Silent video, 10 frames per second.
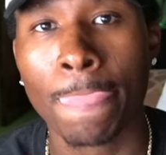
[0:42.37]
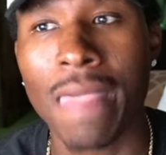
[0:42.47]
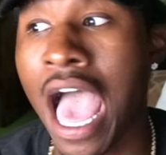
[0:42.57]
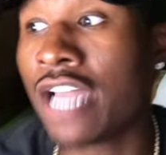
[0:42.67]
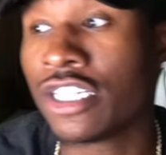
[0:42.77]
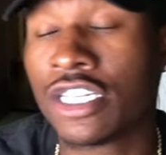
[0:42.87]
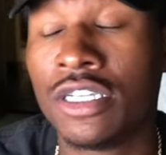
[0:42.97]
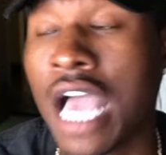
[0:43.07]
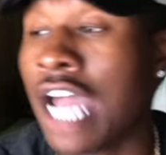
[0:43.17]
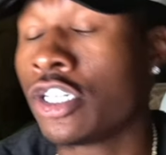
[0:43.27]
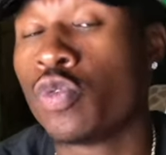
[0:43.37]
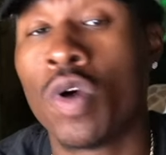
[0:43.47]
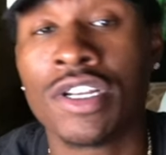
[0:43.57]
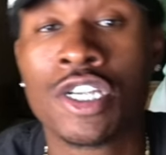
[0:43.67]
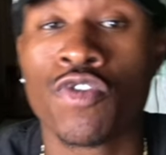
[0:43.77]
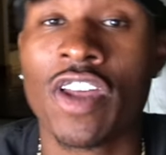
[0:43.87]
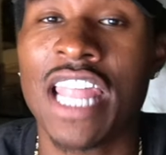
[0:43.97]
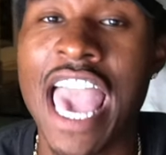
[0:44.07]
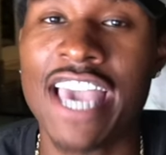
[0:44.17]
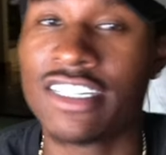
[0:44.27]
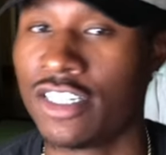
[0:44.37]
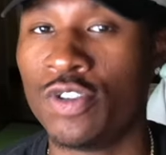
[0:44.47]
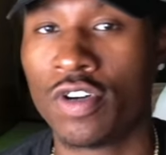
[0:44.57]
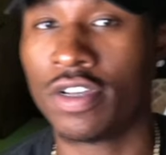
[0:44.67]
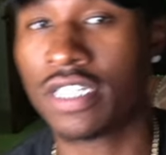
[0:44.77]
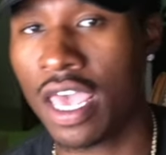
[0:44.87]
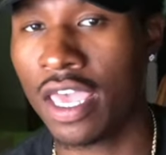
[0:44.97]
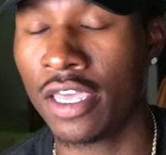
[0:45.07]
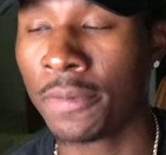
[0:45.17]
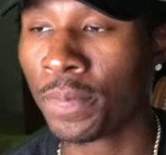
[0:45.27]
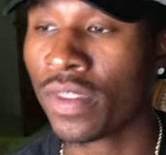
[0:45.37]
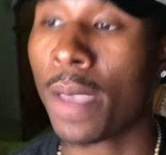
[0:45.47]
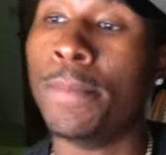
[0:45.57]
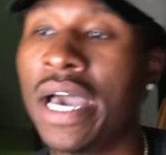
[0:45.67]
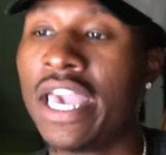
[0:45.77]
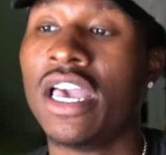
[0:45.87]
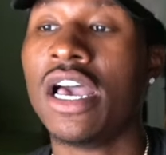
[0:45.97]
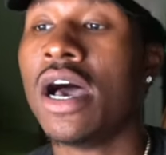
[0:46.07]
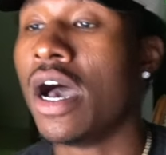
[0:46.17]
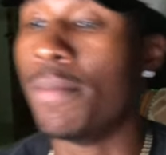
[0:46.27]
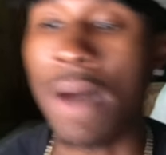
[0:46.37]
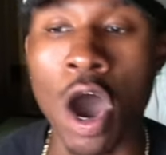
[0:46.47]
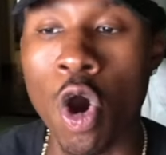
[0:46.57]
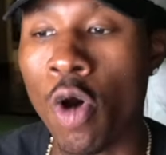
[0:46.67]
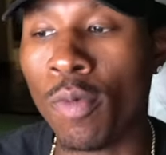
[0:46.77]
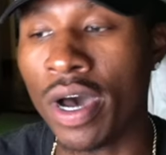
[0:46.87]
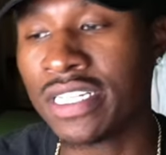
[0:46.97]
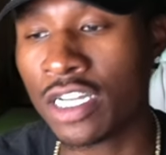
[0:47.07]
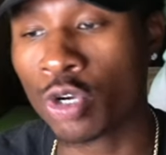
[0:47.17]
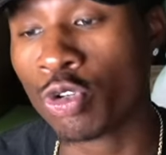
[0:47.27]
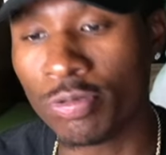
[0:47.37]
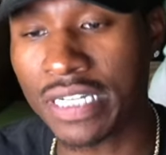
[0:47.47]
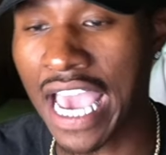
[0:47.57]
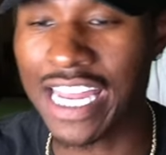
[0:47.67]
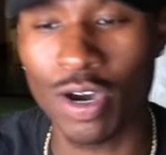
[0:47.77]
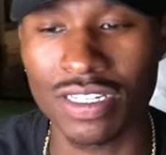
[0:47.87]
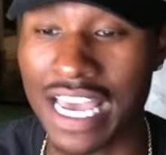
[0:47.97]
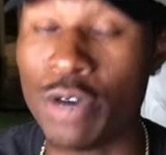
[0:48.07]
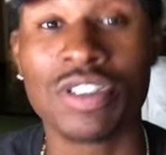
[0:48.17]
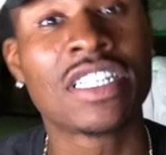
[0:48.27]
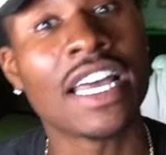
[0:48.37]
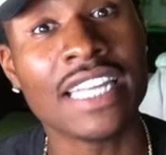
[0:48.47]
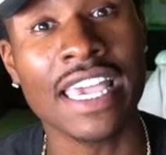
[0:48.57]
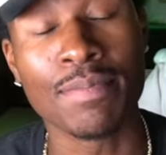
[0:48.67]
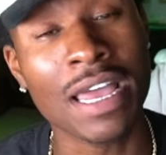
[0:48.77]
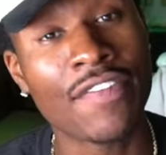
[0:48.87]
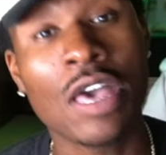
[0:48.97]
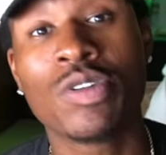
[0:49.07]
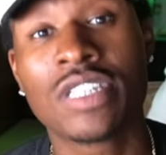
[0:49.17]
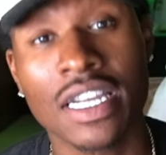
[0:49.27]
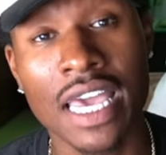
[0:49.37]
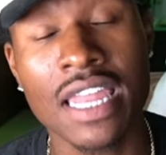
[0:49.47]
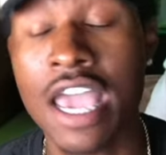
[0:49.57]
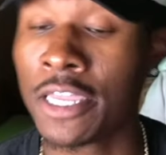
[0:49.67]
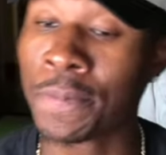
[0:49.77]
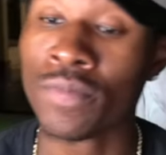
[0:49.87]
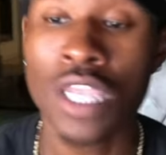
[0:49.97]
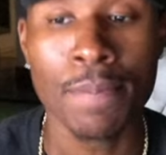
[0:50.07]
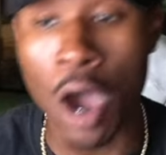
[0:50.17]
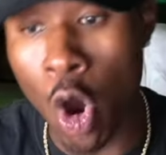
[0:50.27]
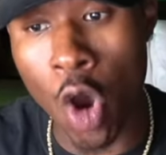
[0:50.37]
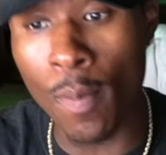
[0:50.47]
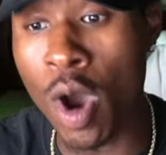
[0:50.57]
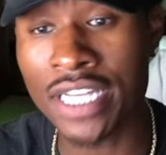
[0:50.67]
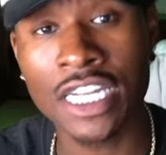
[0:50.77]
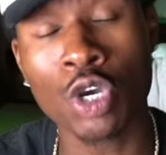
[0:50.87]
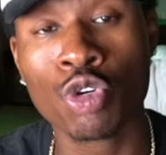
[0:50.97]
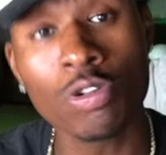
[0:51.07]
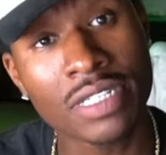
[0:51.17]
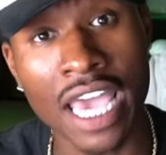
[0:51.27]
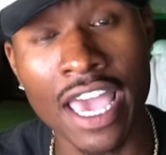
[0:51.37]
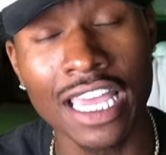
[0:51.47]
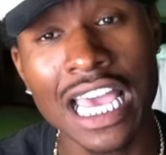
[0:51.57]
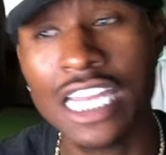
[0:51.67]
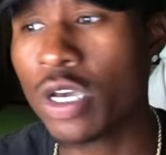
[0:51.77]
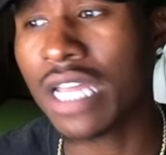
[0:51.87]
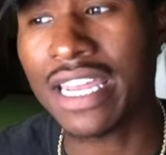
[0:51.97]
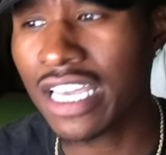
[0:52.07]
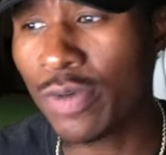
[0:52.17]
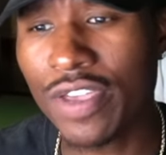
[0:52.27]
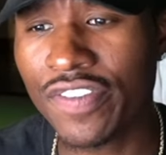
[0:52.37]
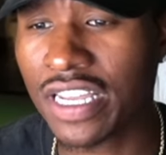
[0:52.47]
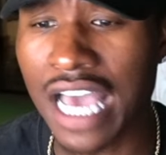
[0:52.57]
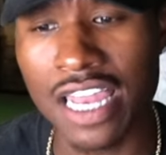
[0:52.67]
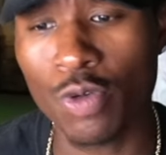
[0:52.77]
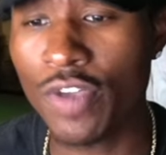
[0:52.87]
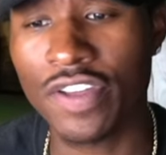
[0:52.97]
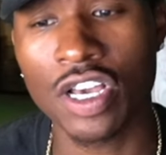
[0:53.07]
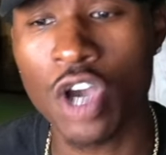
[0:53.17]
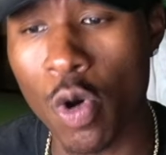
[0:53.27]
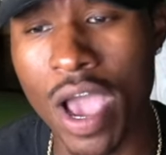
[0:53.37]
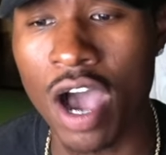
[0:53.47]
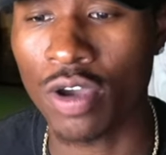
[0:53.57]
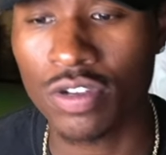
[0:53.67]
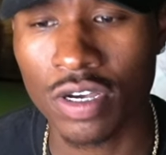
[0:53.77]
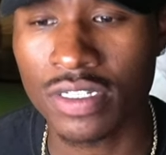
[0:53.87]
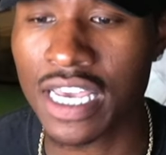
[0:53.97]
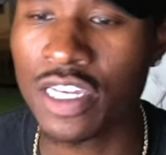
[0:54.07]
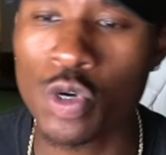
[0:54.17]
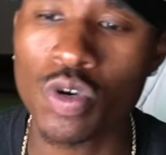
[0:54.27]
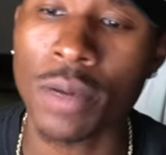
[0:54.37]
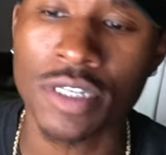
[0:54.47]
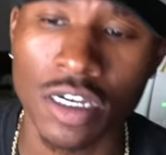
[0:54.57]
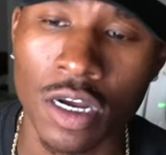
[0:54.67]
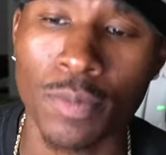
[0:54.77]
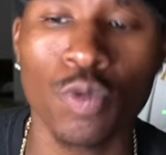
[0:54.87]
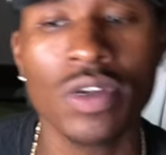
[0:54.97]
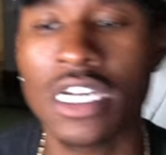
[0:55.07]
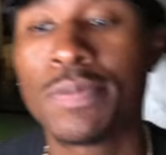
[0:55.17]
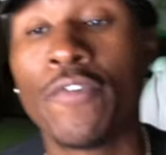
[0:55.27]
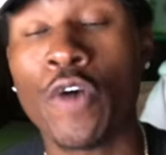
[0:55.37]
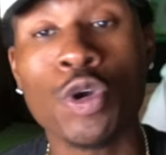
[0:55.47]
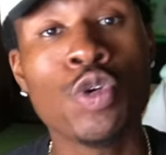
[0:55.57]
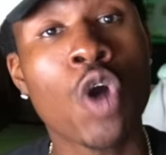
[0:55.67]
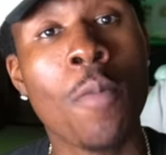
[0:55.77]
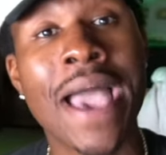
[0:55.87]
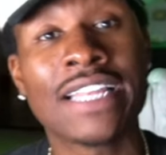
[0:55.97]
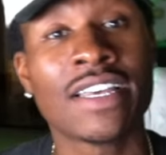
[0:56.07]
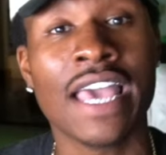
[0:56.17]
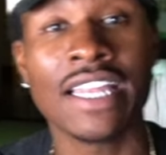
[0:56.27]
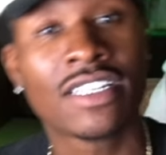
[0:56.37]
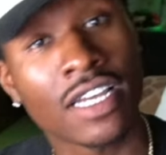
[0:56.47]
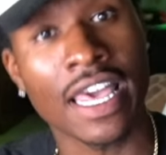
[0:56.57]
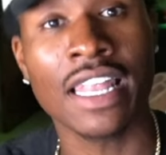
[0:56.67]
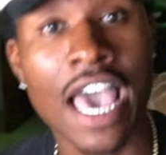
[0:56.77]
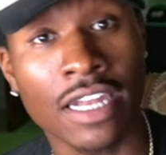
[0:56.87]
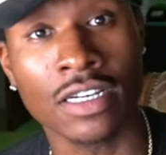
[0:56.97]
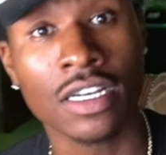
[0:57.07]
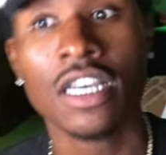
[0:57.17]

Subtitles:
I just want to relax. You know what I'm saying? But my homeboys in the group chat, they was like, it was Sunday. Matter of fact, it was Sunday night. My homeboys in the group chat, they was like, nigga, we finna go out. You know what I'm saying? Dude, come turn up with us before you go back to Atlanta.